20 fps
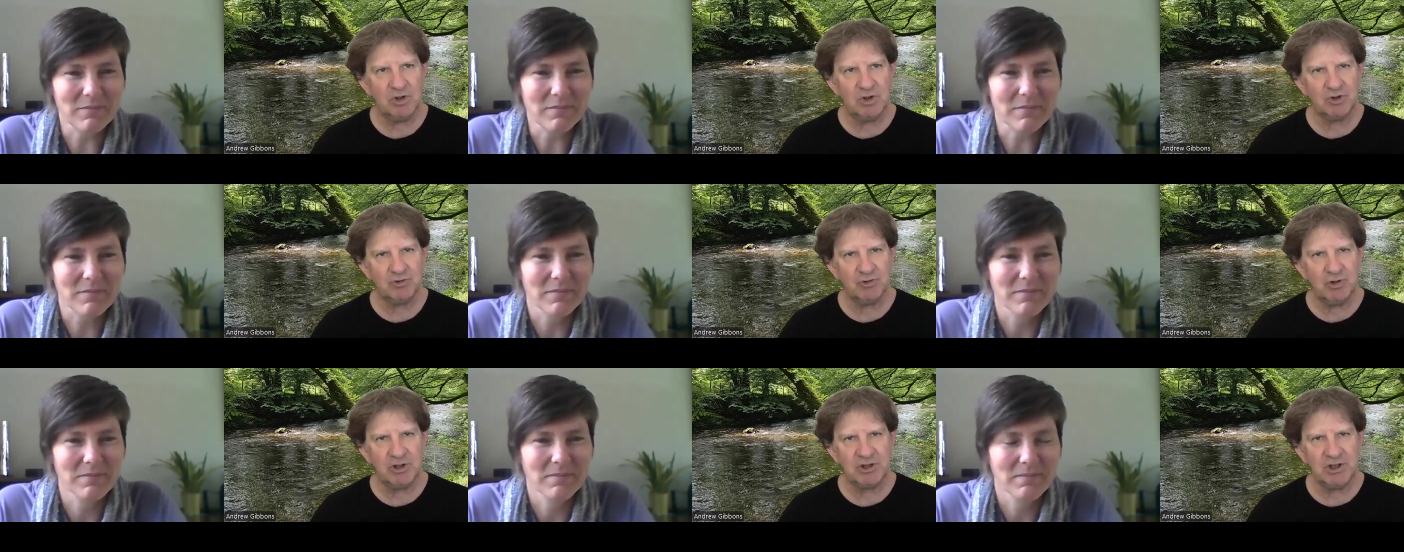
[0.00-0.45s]

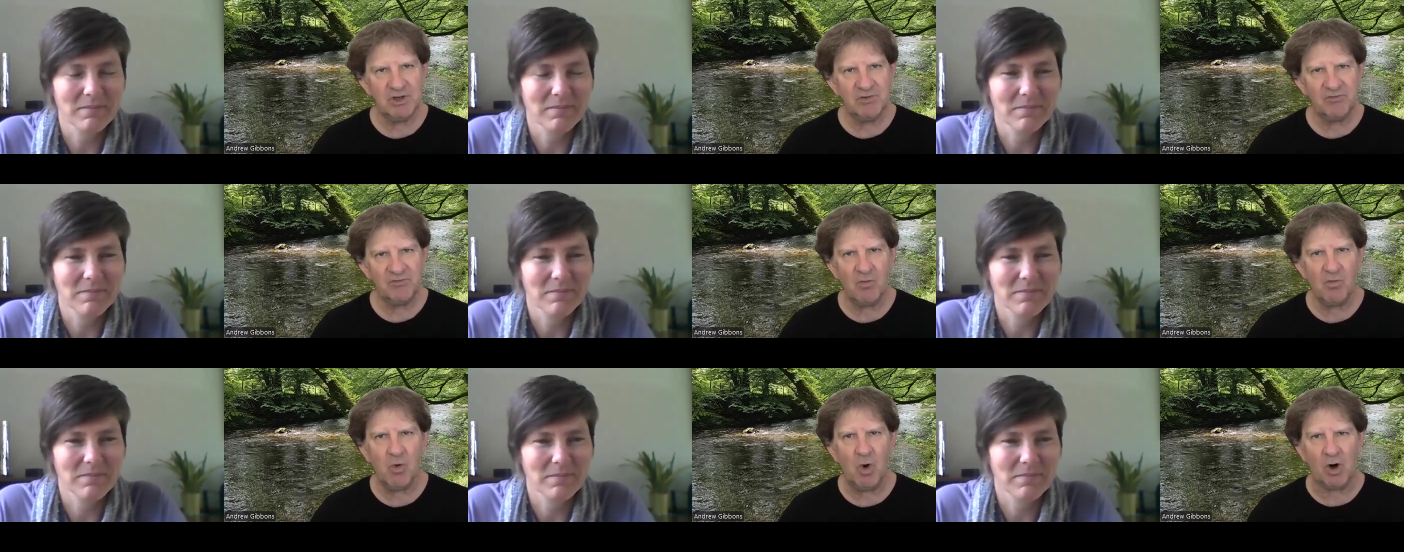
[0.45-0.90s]

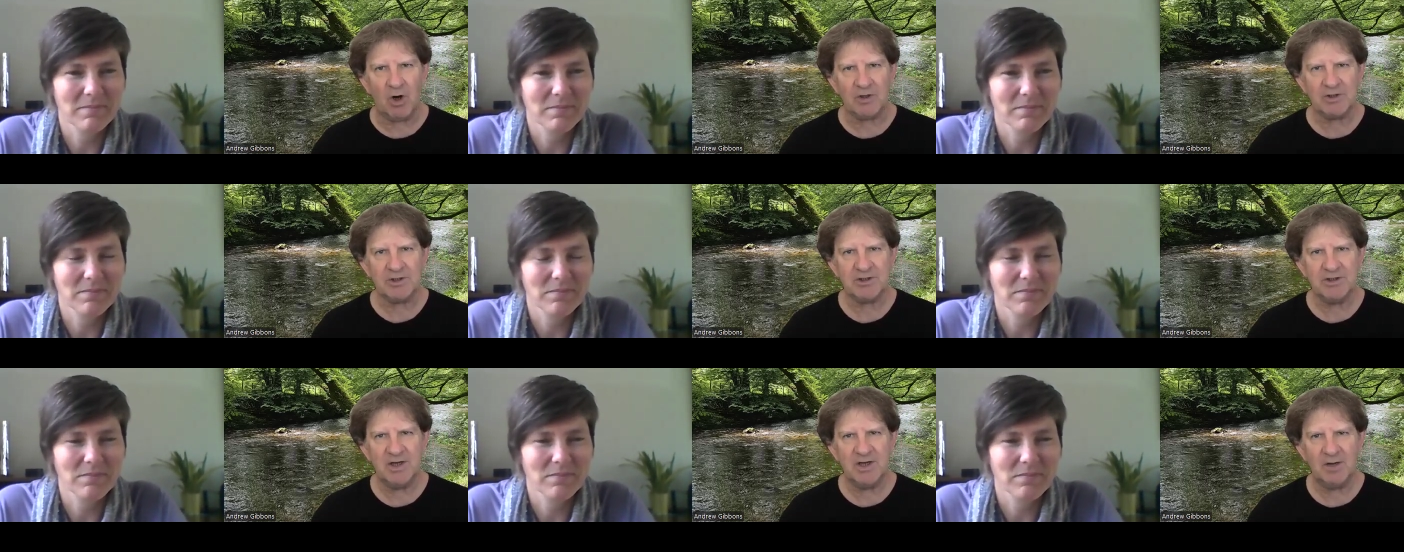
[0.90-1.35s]
Speaker 1: retreating from
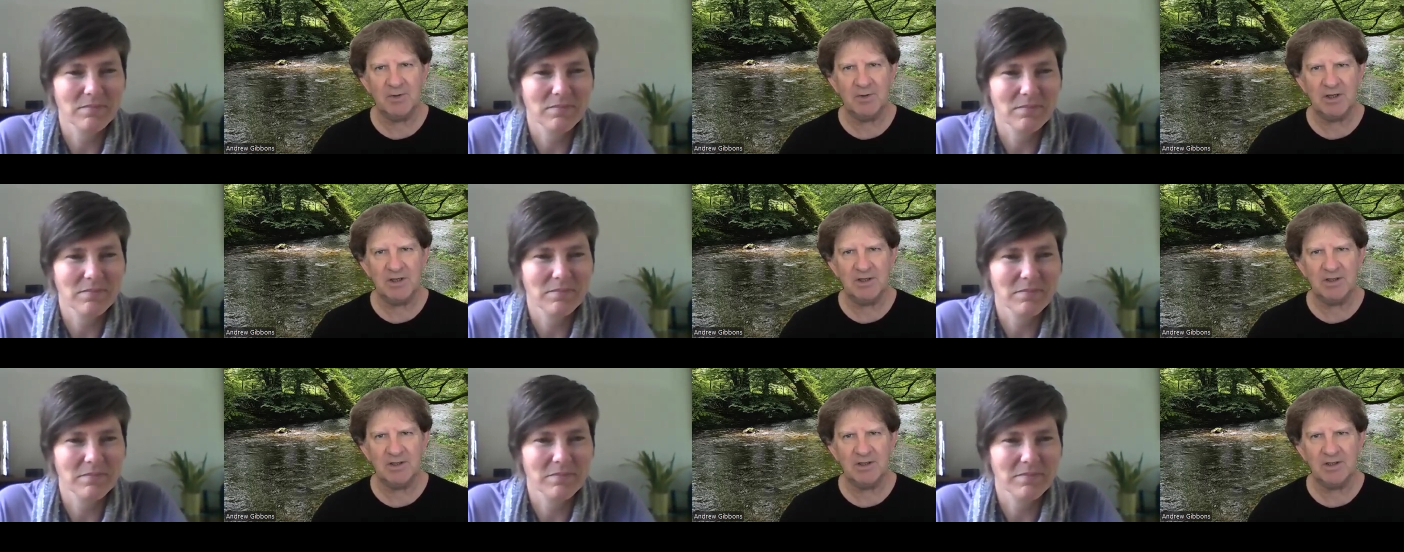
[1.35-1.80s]
what? I
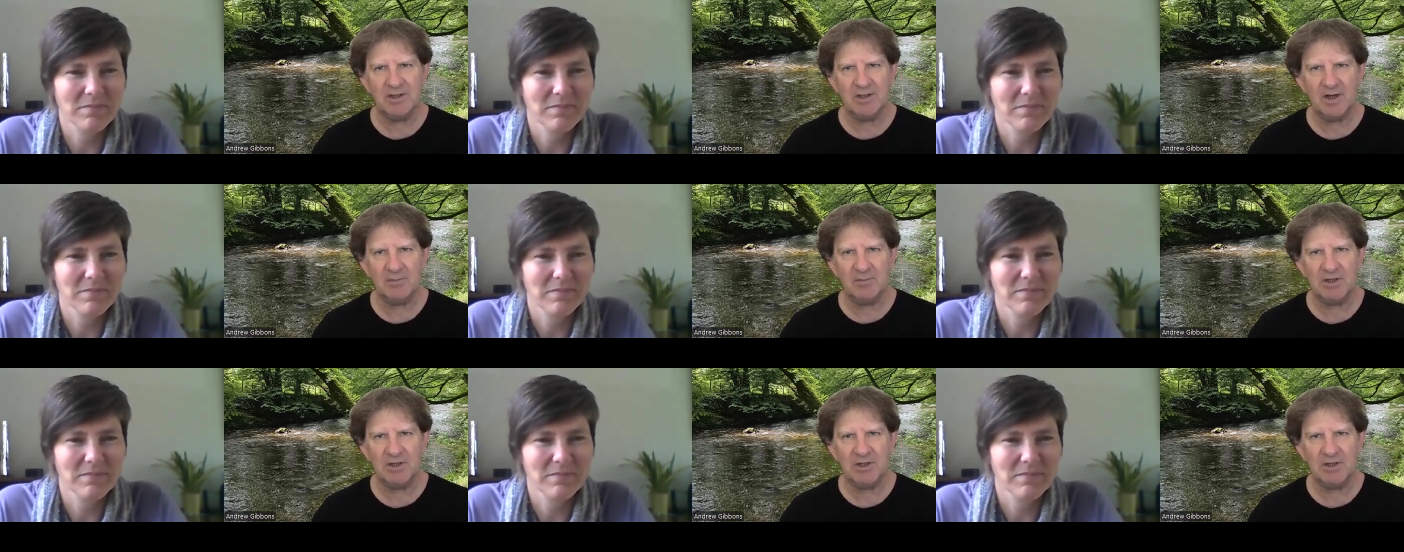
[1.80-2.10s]
mean,